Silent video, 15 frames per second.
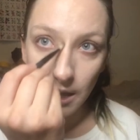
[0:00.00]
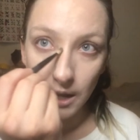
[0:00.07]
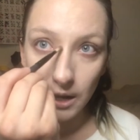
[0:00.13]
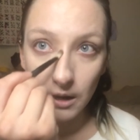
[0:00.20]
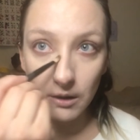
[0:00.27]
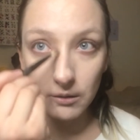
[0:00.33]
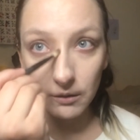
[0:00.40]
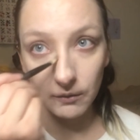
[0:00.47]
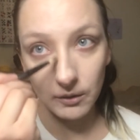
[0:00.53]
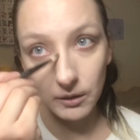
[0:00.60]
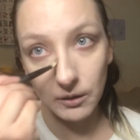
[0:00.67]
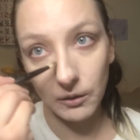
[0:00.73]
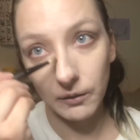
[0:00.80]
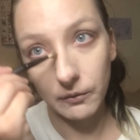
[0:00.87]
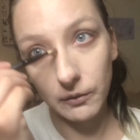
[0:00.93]
And I don't even
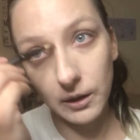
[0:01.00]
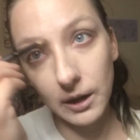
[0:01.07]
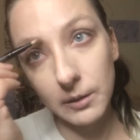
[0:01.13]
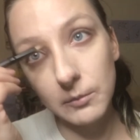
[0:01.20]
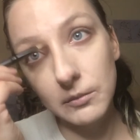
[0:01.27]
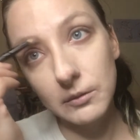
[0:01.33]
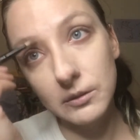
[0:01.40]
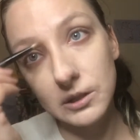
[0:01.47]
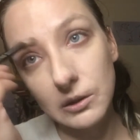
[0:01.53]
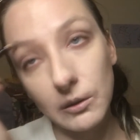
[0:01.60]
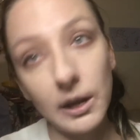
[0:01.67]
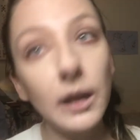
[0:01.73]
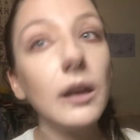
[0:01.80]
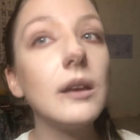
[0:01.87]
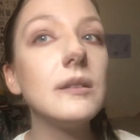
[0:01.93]
know if what I'm
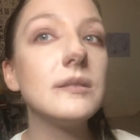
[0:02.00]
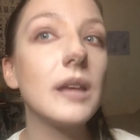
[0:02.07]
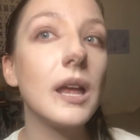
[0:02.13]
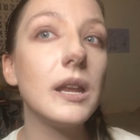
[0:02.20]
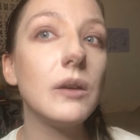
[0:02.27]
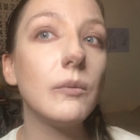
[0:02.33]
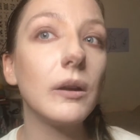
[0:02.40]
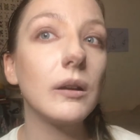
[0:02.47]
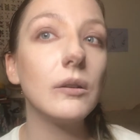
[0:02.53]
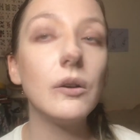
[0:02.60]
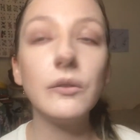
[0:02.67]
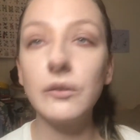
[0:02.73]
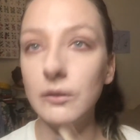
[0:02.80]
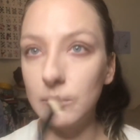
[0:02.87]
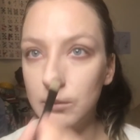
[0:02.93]
doing is anywhere
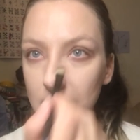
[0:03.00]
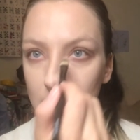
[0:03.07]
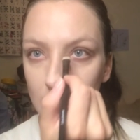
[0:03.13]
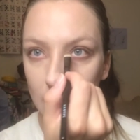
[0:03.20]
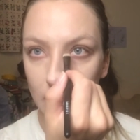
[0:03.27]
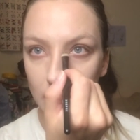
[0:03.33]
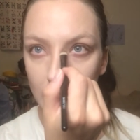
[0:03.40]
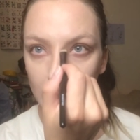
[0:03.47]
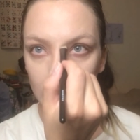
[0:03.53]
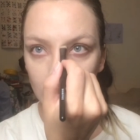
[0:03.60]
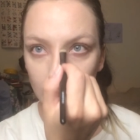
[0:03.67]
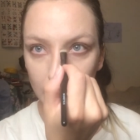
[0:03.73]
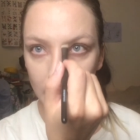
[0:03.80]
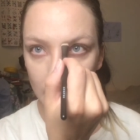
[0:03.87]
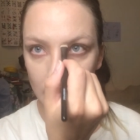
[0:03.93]
close to being correct,
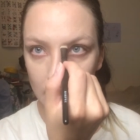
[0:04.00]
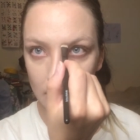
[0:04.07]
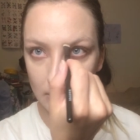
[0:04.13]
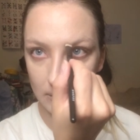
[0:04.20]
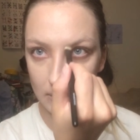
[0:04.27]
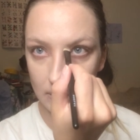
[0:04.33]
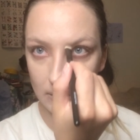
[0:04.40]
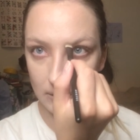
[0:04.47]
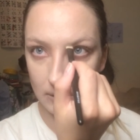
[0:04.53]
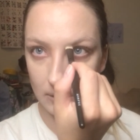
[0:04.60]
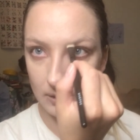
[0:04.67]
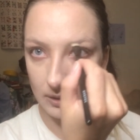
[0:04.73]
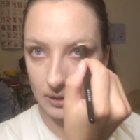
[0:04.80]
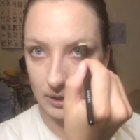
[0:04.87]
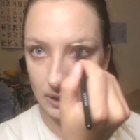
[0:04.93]
but
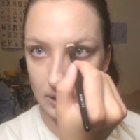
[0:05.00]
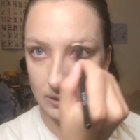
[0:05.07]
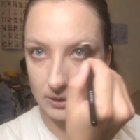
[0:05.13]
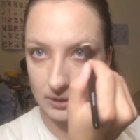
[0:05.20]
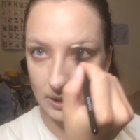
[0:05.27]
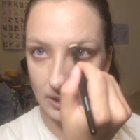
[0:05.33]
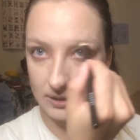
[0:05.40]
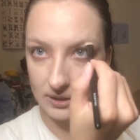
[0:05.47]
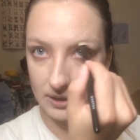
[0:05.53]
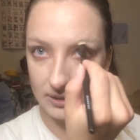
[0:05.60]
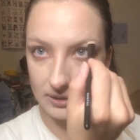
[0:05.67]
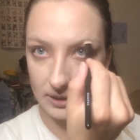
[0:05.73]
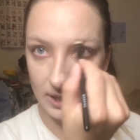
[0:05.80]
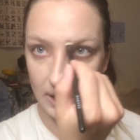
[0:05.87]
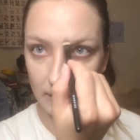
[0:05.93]
he just has this
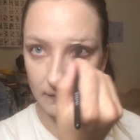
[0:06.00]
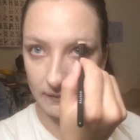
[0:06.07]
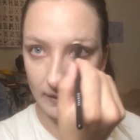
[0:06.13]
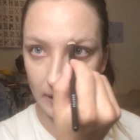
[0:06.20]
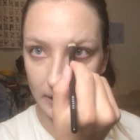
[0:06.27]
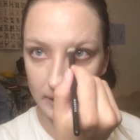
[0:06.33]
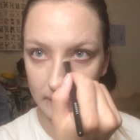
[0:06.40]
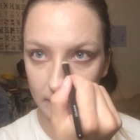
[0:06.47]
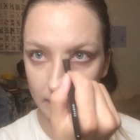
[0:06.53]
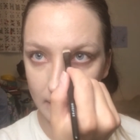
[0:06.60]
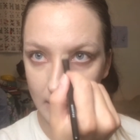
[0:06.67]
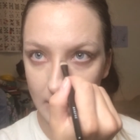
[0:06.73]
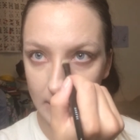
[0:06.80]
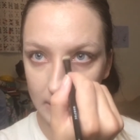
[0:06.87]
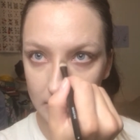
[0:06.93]
like very
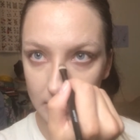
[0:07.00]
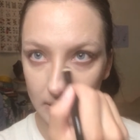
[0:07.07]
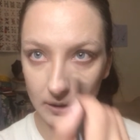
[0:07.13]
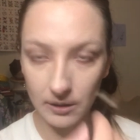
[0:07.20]
defined